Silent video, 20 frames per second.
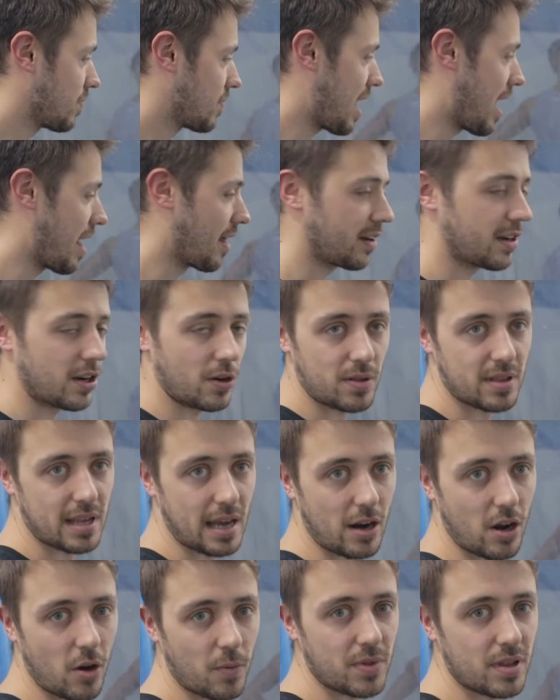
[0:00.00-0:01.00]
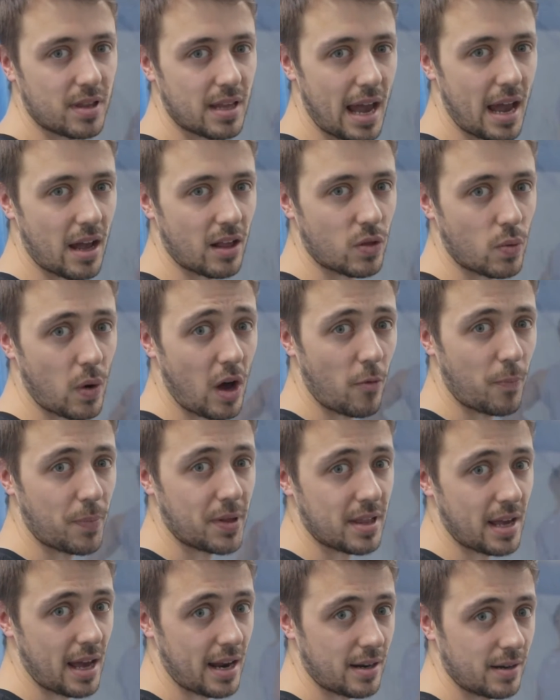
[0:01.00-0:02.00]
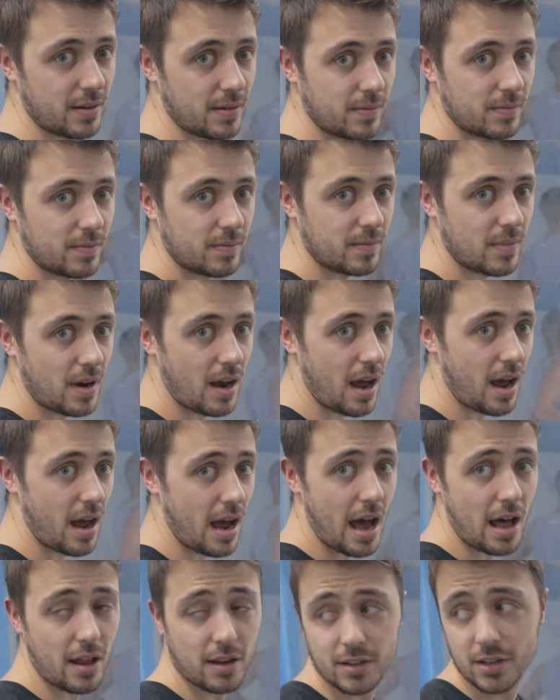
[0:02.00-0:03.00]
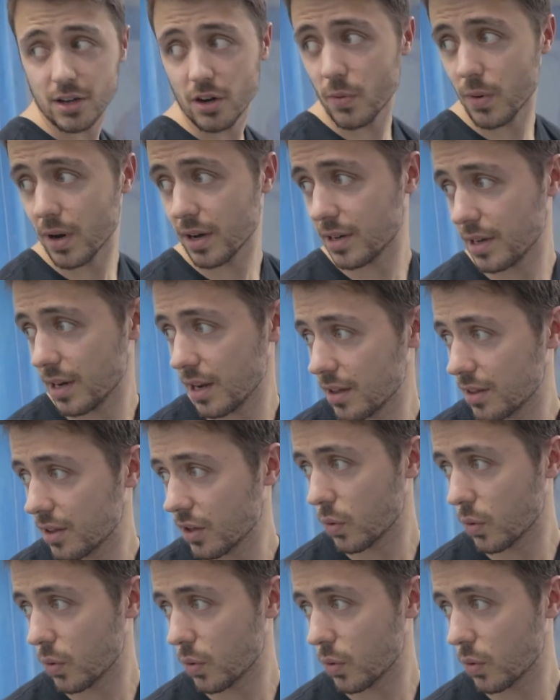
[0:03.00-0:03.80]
the altitude tent up to stay at 12% altitude, which is